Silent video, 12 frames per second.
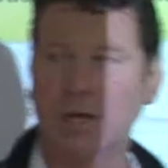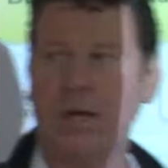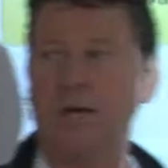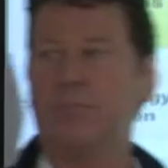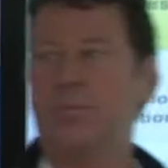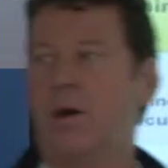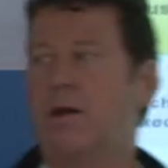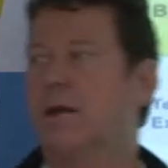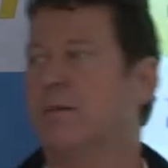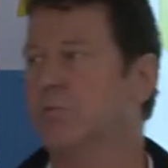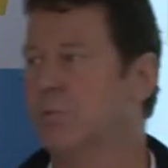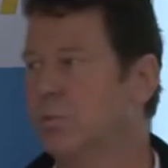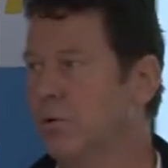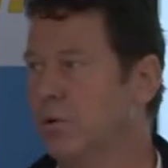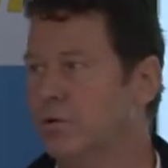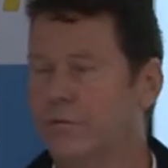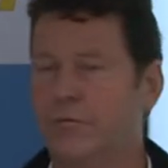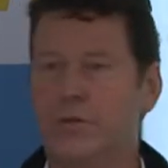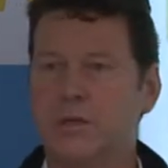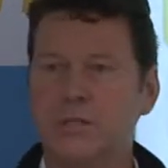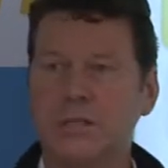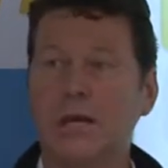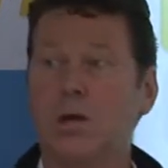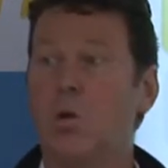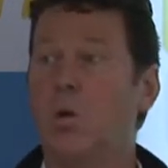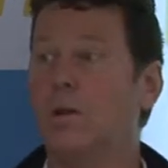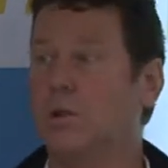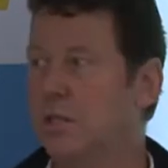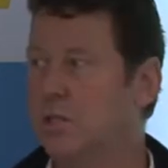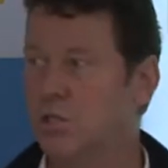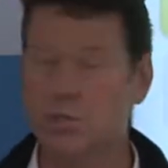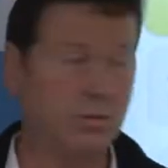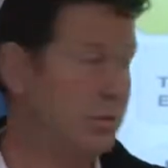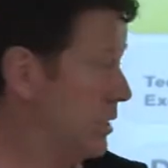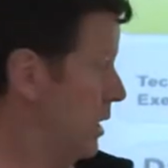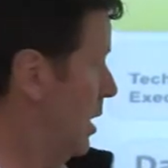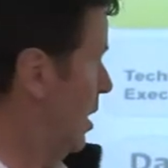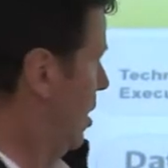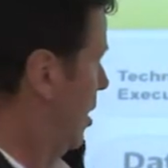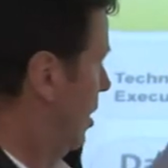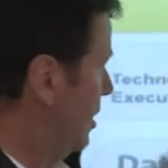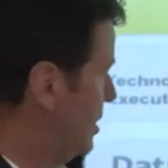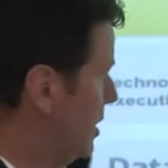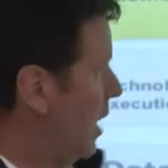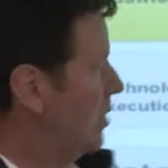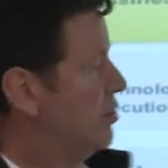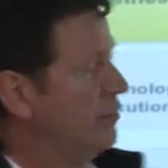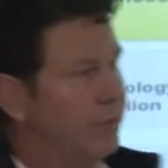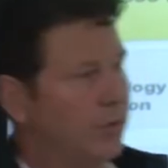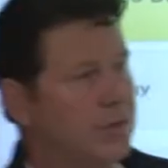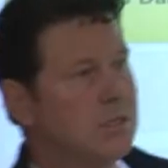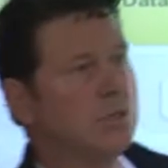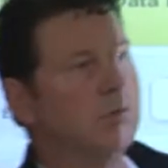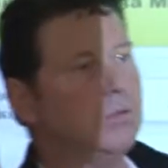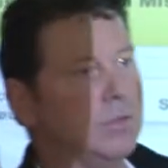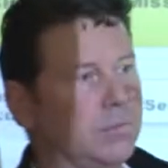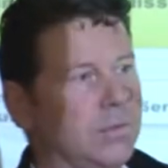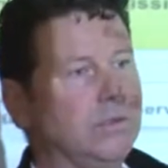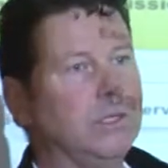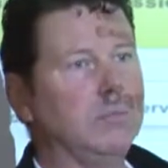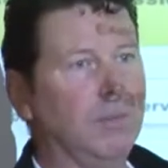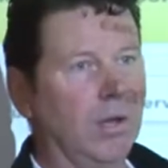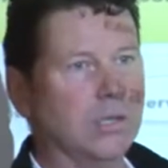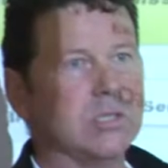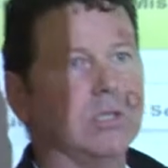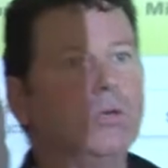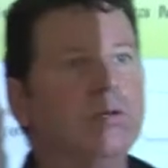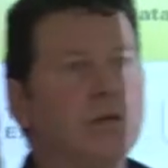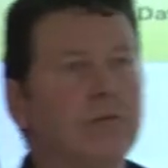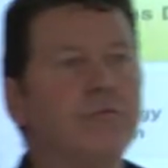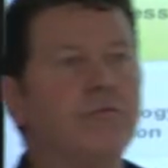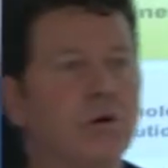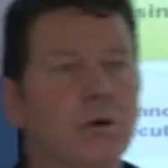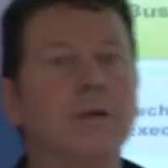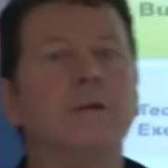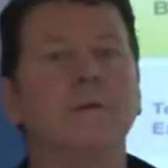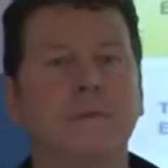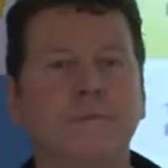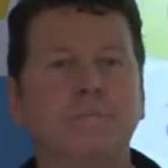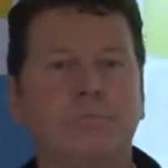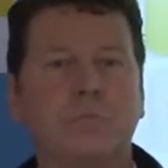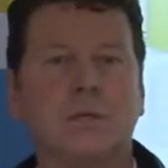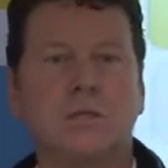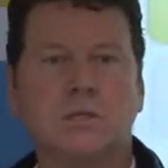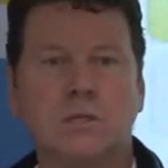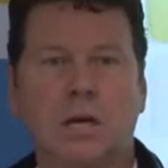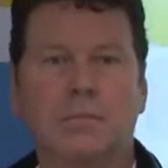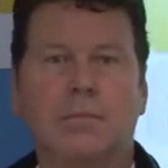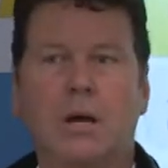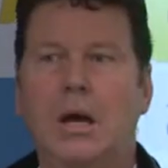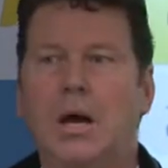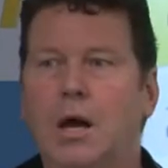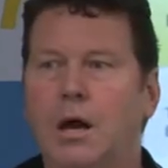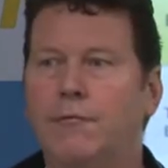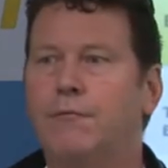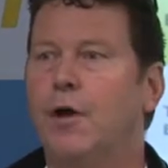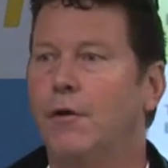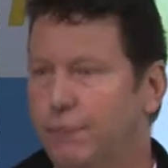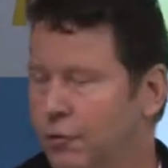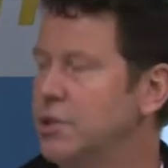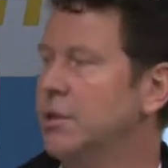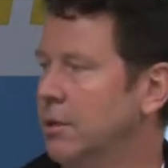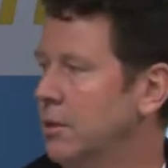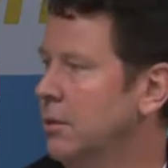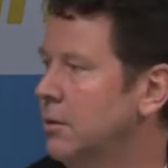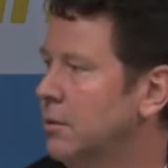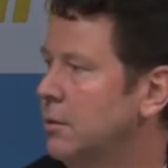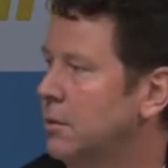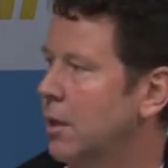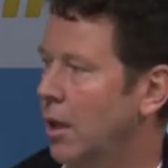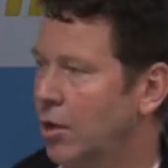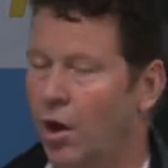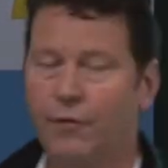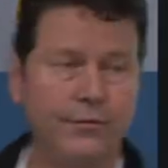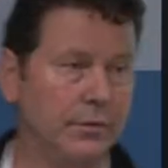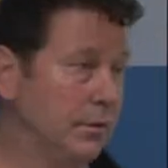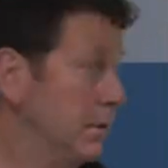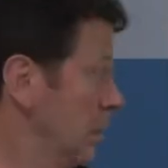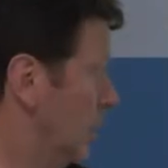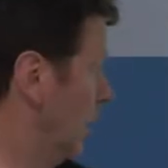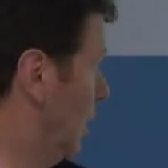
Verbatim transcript: how to break up the work, and if there's data quality issues, I start traversing all the building blocks looking for some uh, f a footing. And often